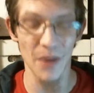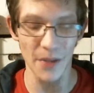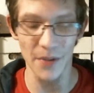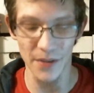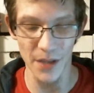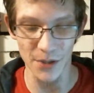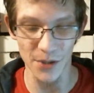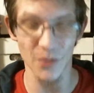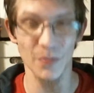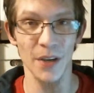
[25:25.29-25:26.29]
but I think that's
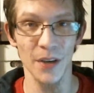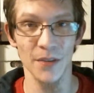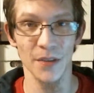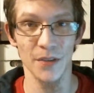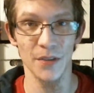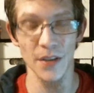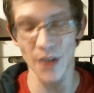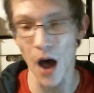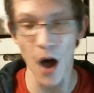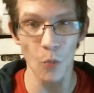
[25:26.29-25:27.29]
just because it's
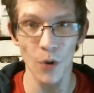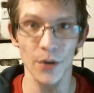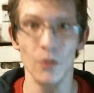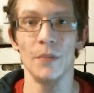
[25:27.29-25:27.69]
hot Wonder